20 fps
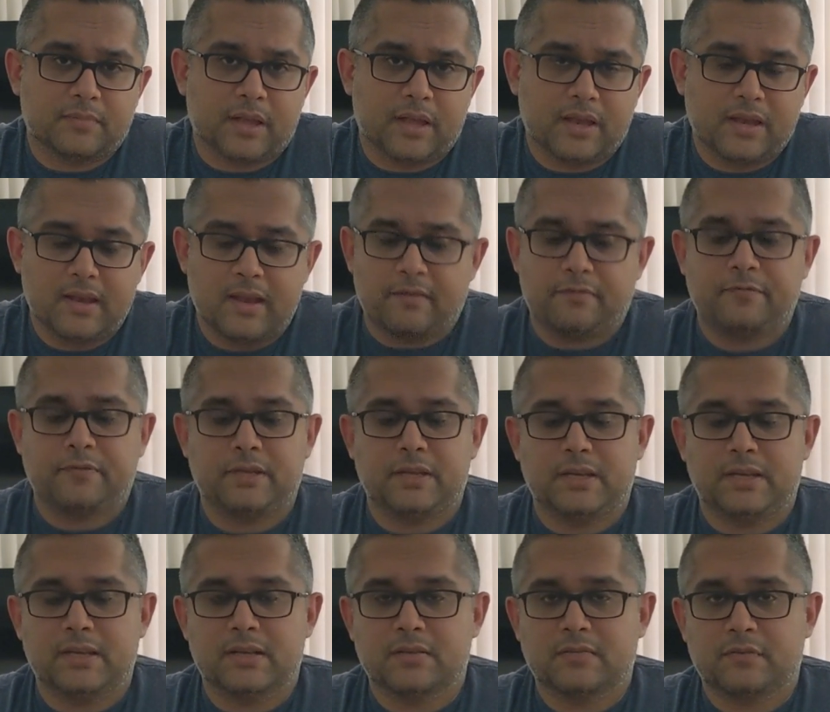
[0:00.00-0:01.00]
enough
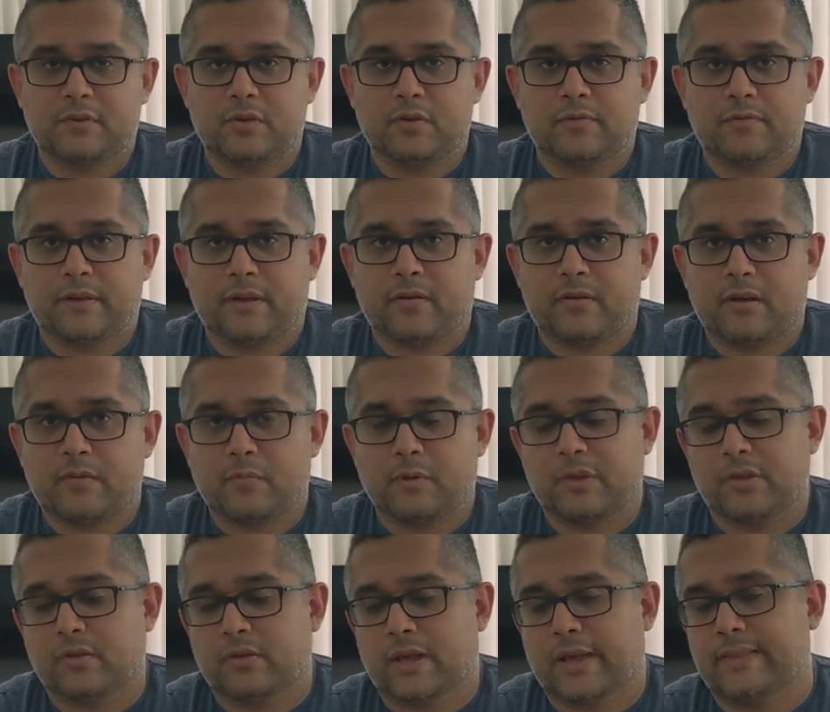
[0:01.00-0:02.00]
details for you to figure out
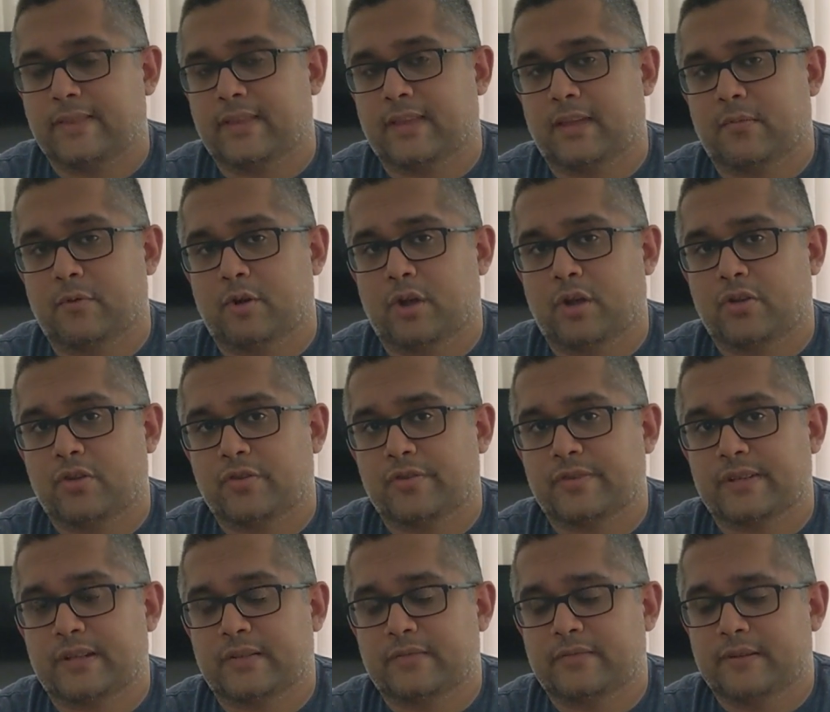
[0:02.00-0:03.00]
whether you like the game or not
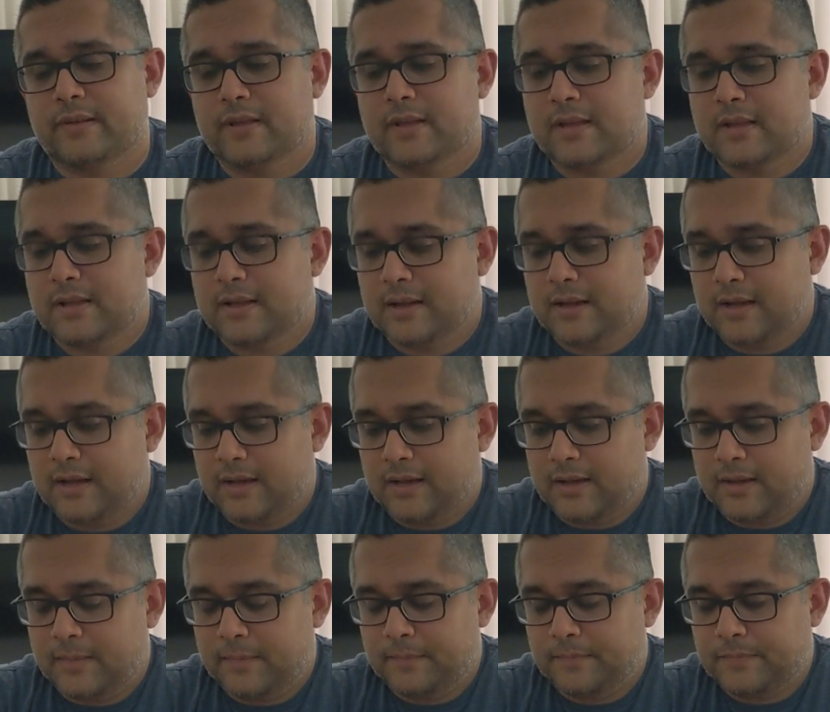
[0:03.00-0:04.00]
yourself.
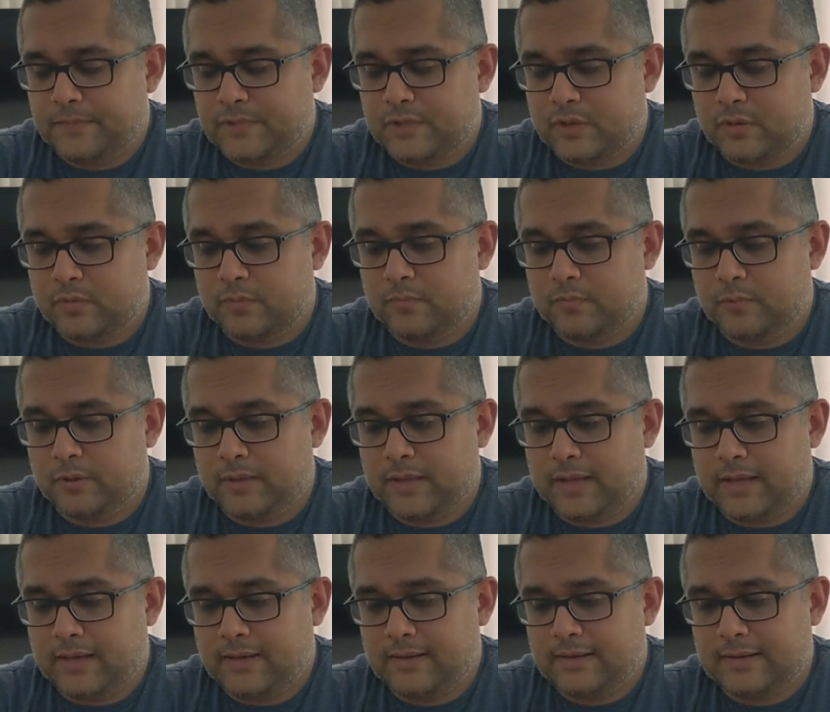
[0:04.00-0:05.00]
So with
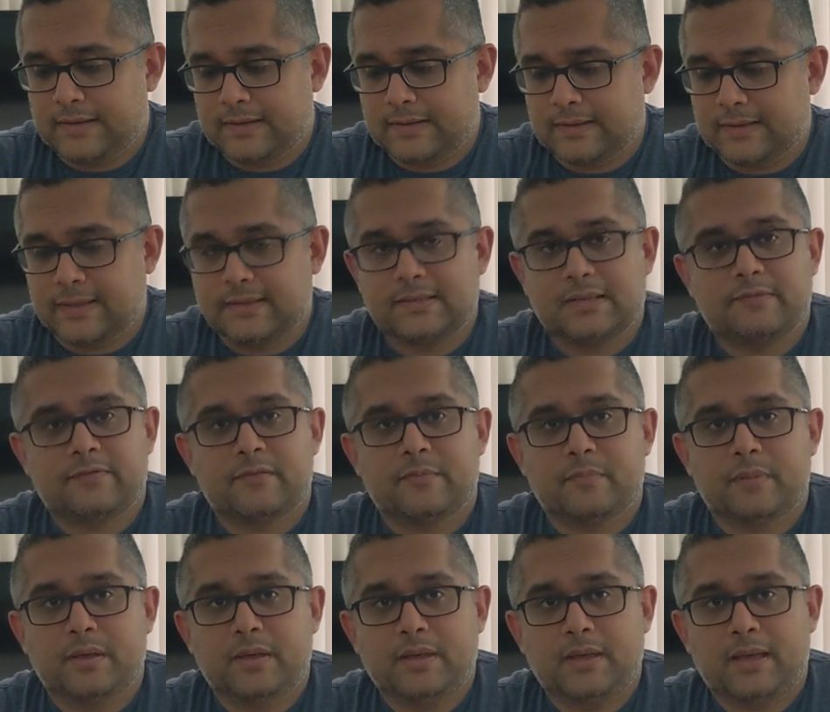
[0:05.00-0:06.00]
that, that's it for
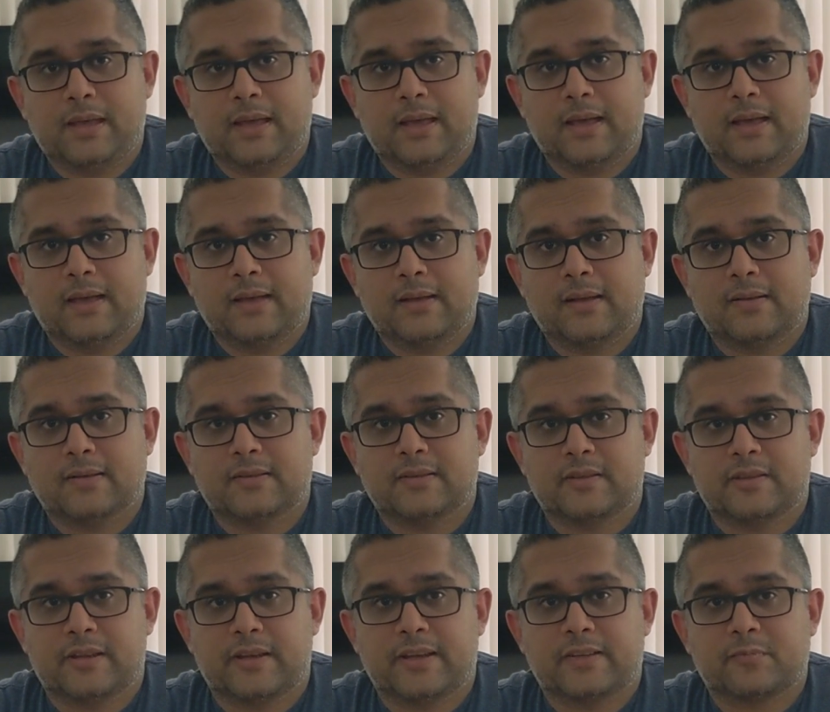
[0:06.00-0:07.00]
me, and I'll see
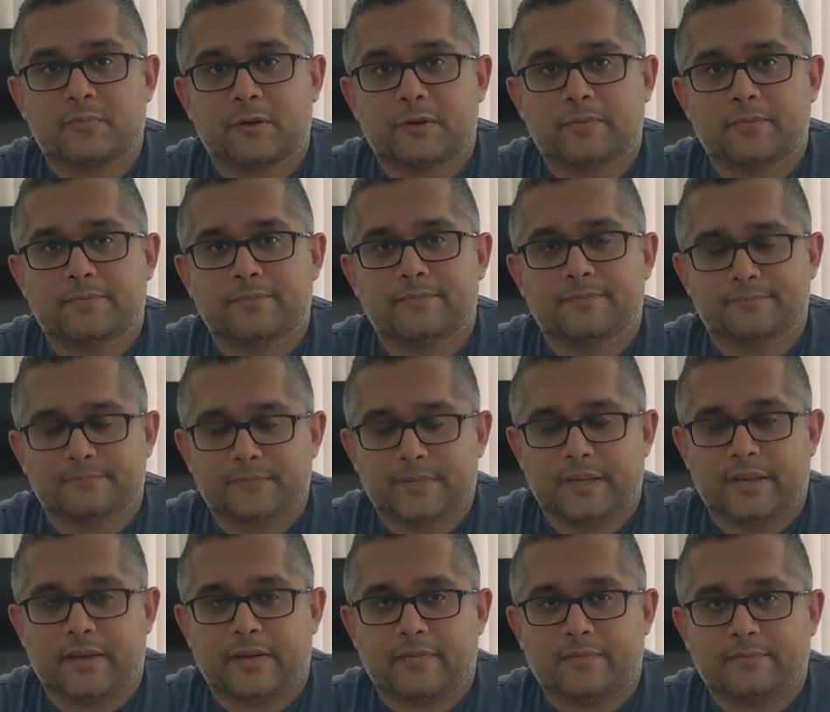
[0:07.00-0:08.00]
you at the next one.
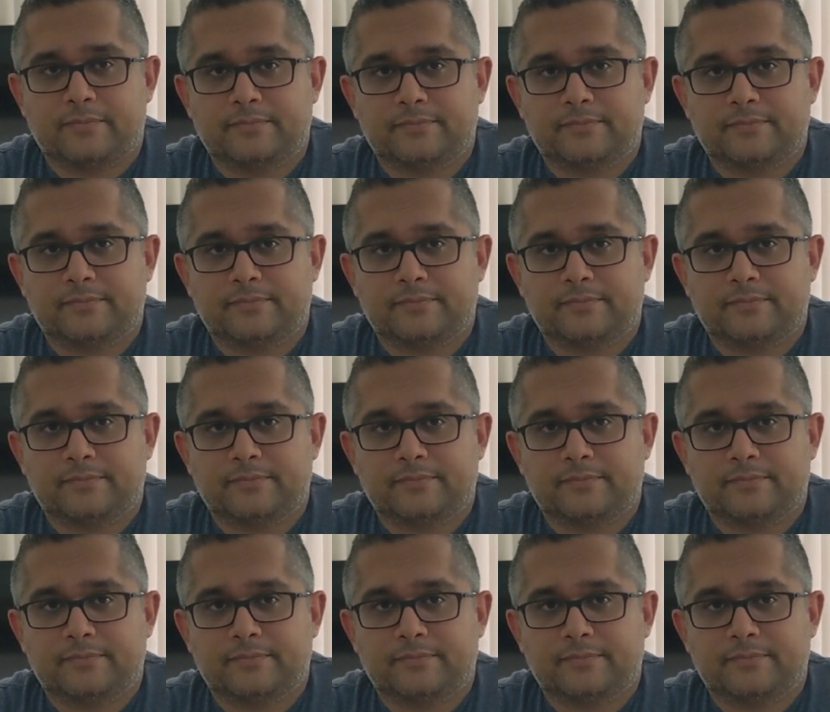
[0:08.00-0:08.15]
Take care.